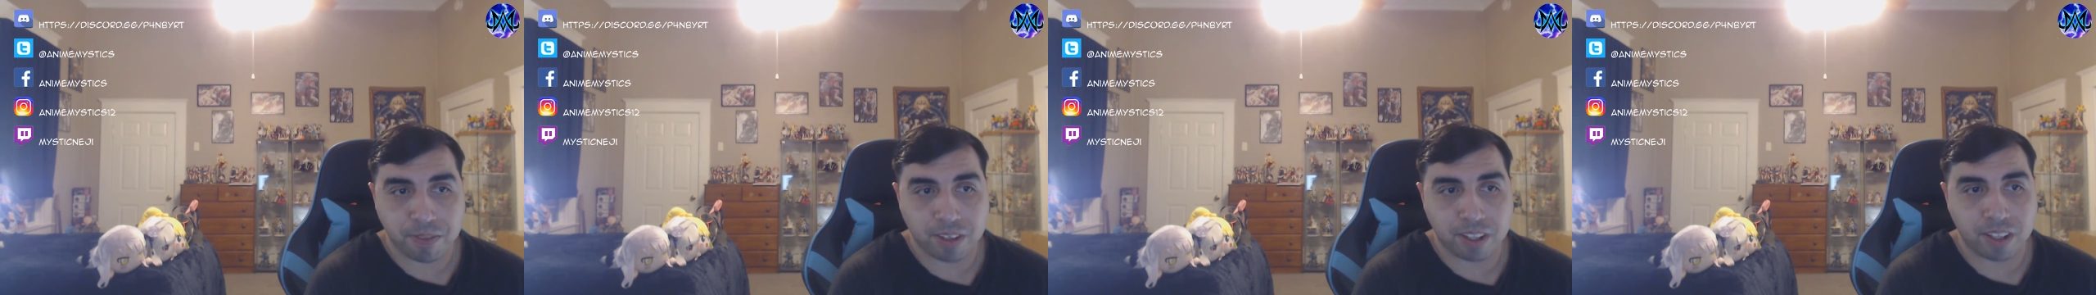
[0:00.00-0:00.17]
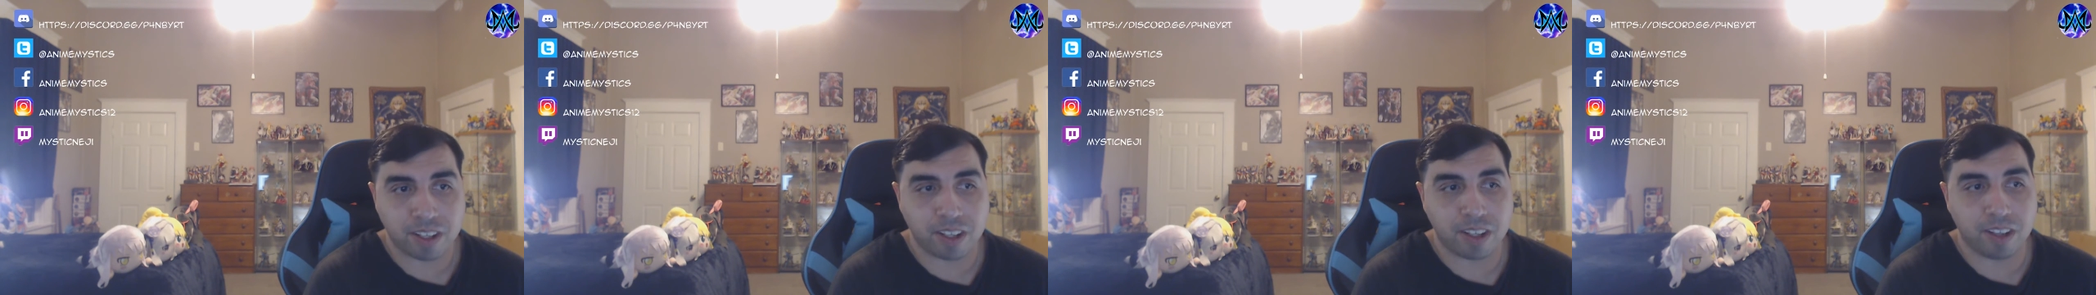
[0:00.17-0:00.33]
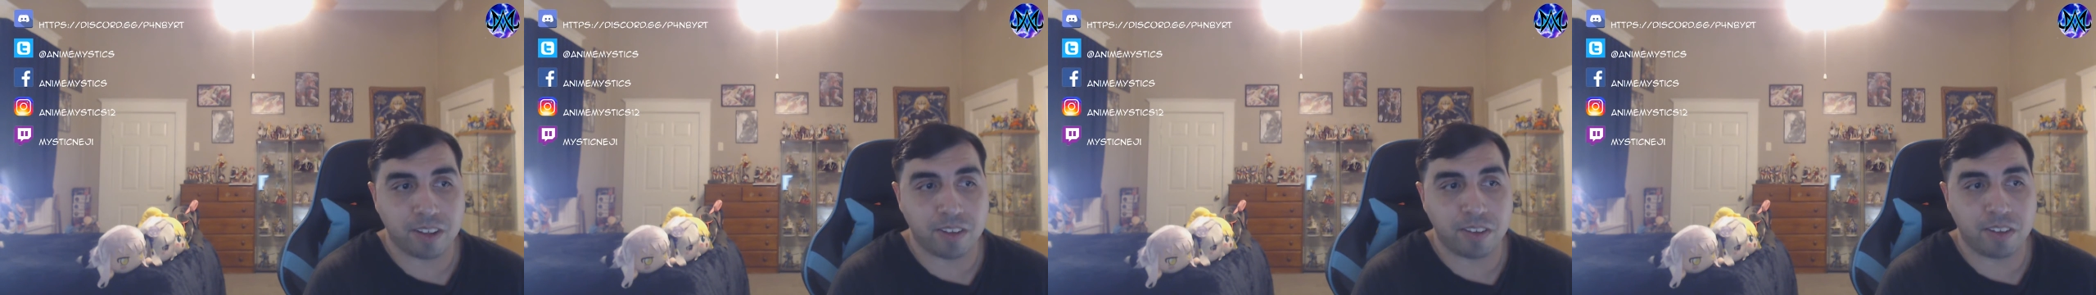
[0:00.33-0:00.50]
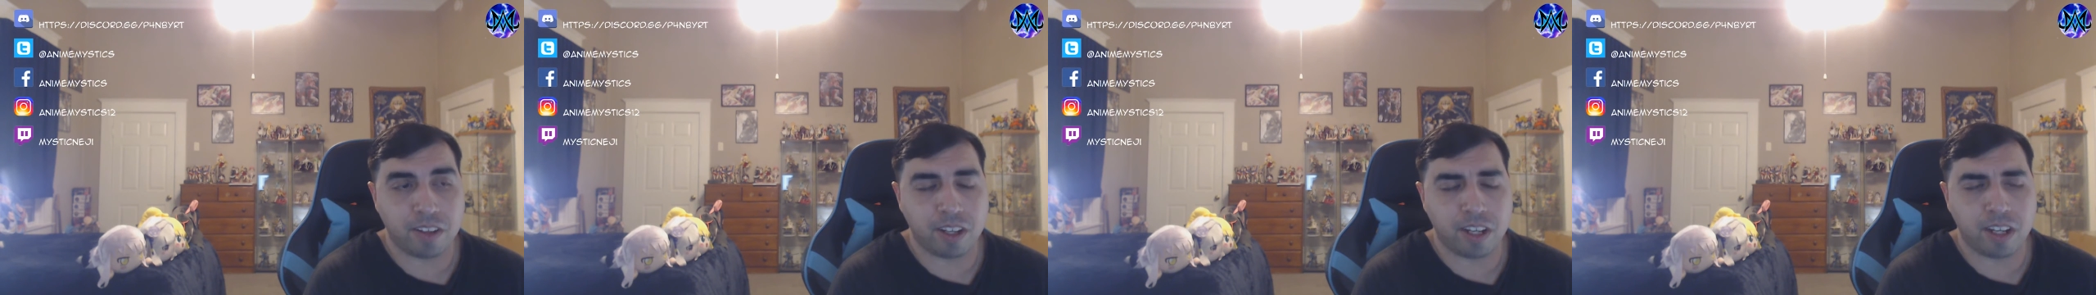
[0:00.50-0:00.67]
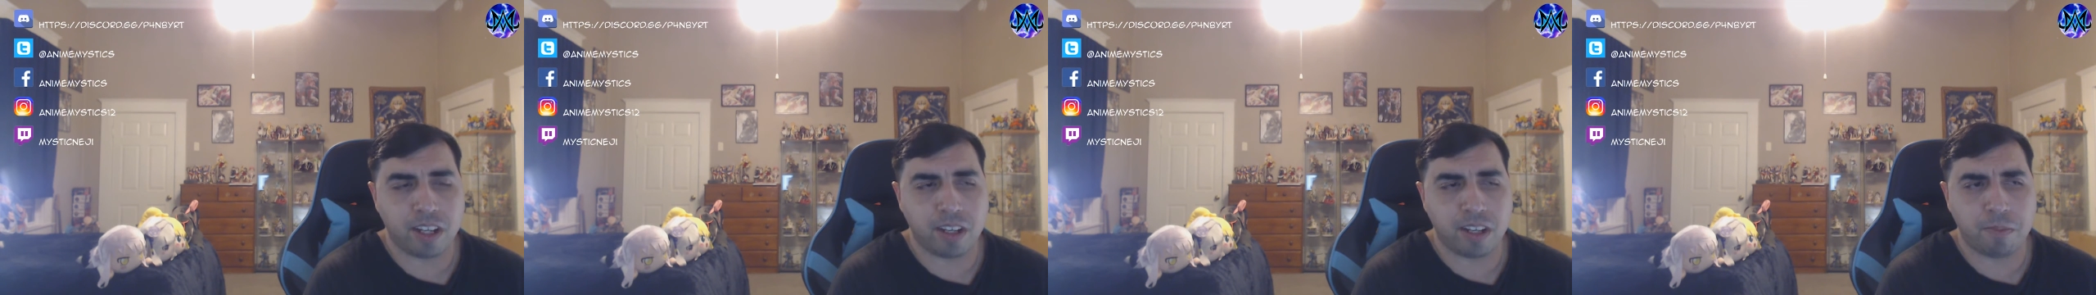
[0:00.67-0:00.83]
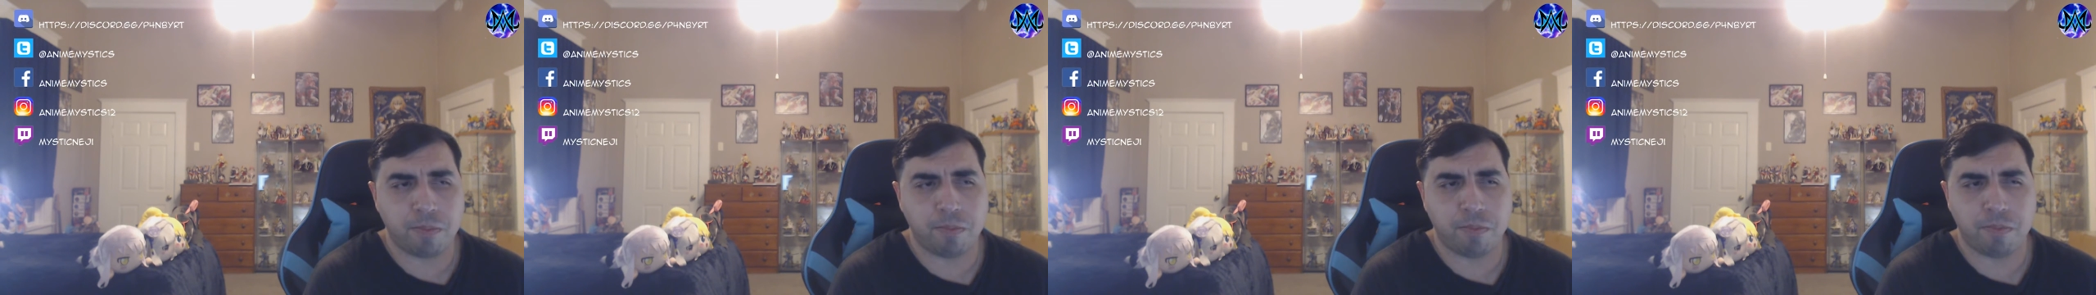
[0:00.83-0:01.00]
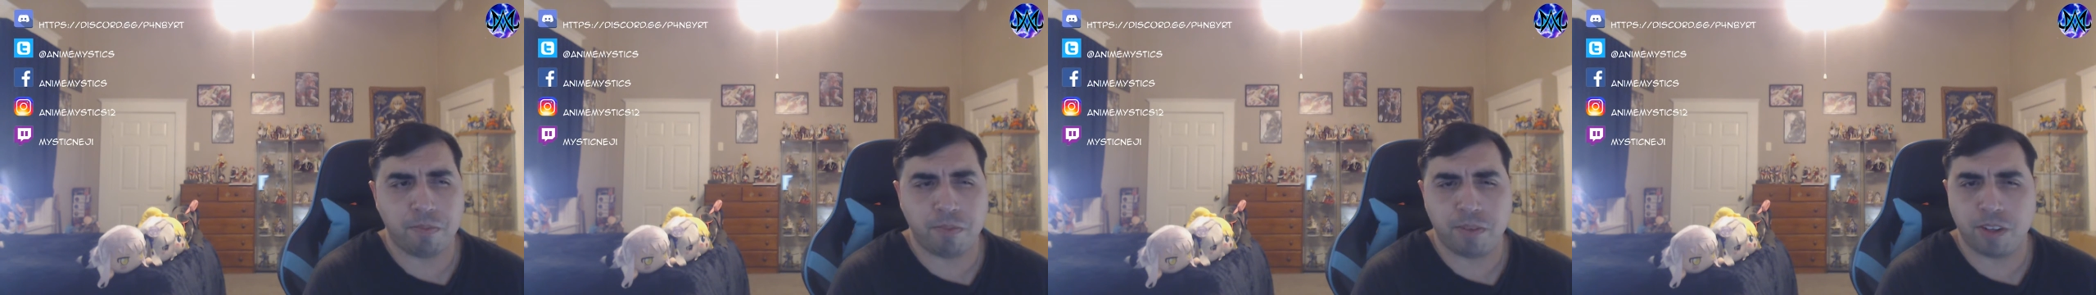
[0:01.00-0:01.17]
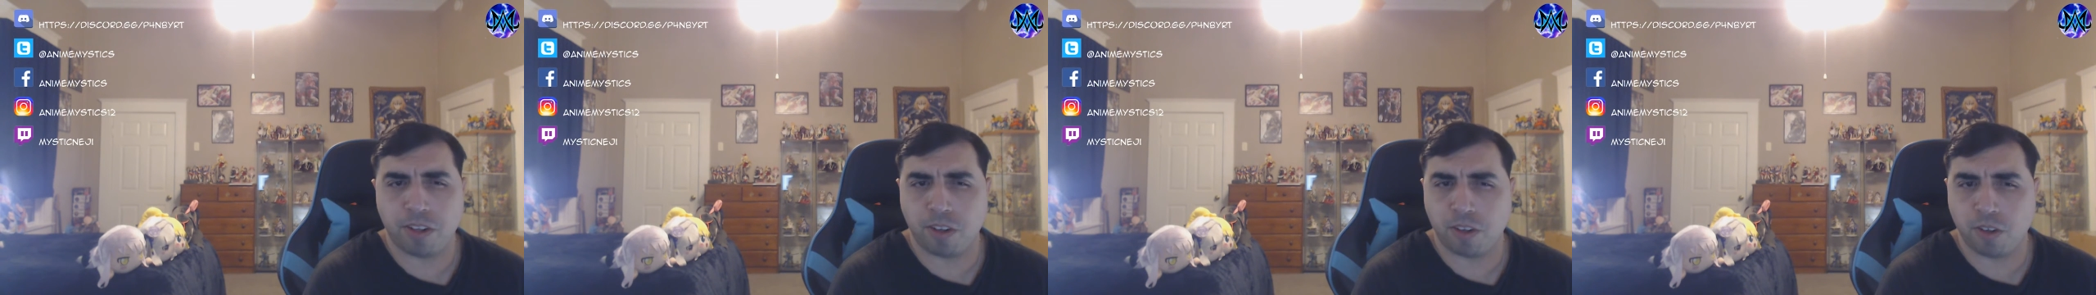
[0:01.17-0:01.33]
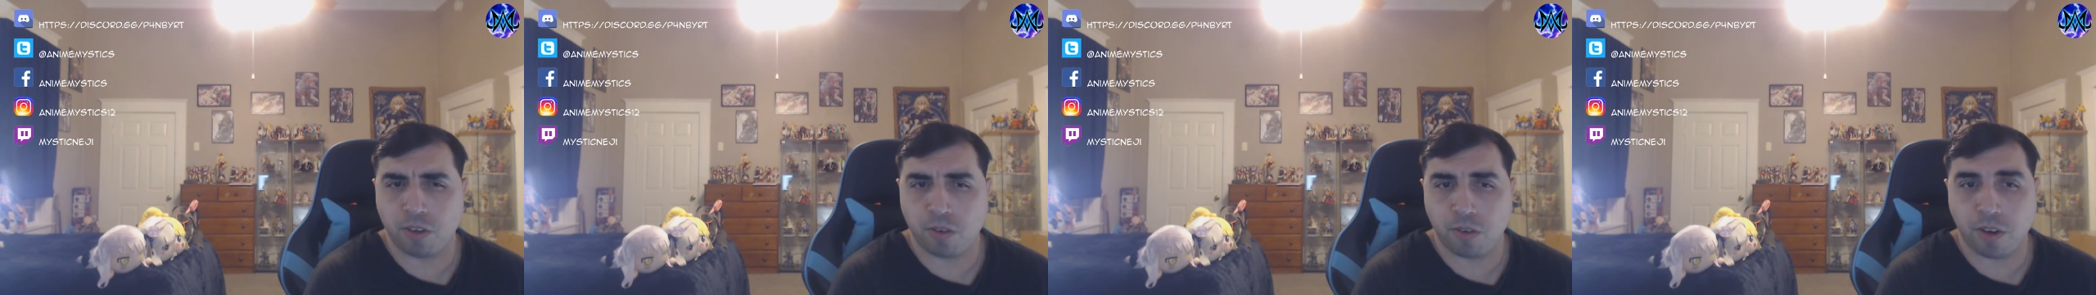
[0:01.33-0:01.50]
because uh, it's a
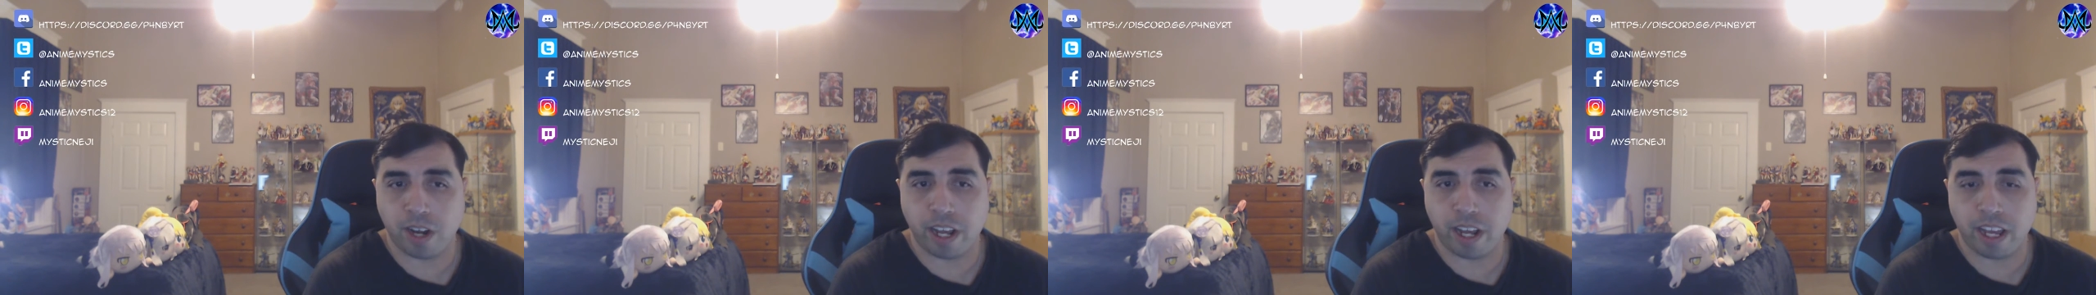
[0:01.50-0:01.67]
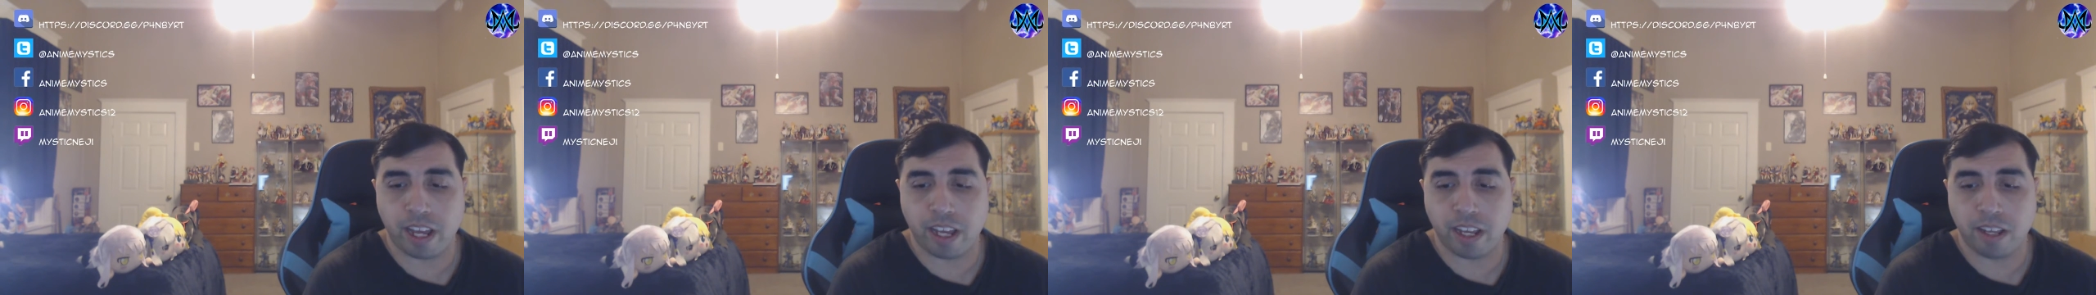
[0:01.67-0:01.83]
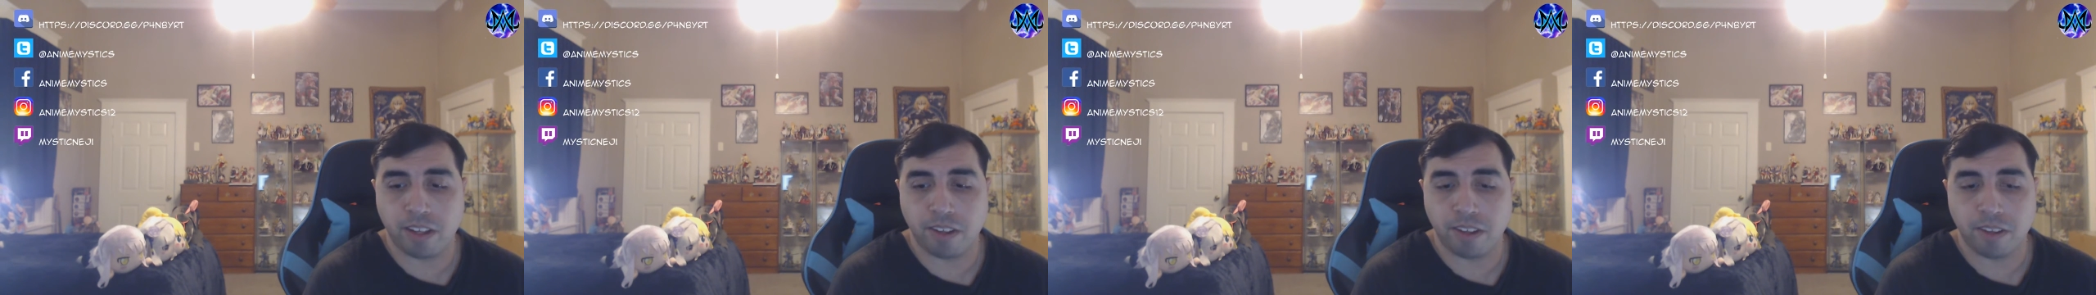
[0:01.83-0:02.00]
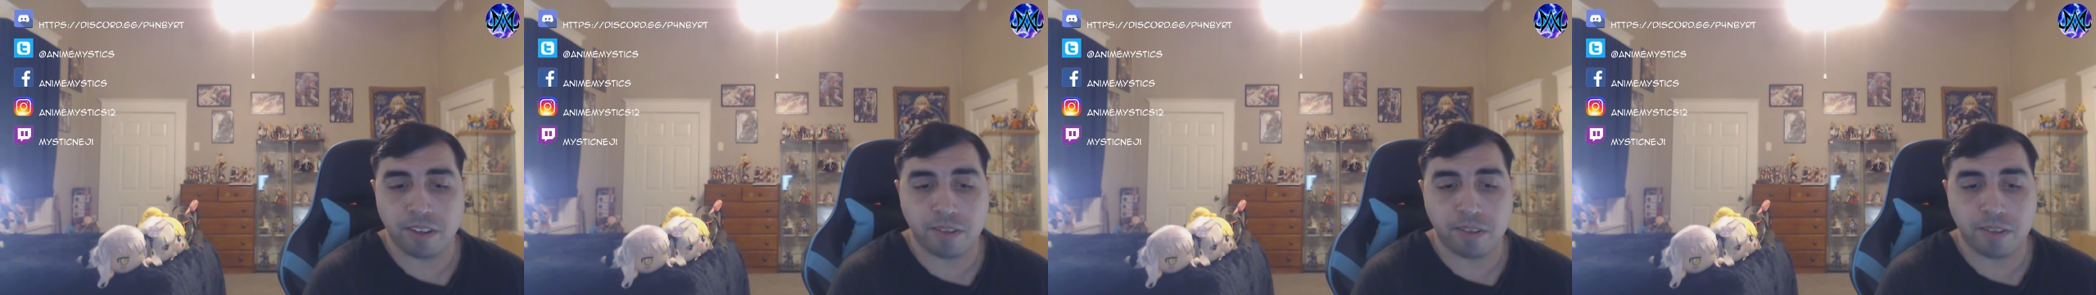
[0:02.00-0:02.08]
stray.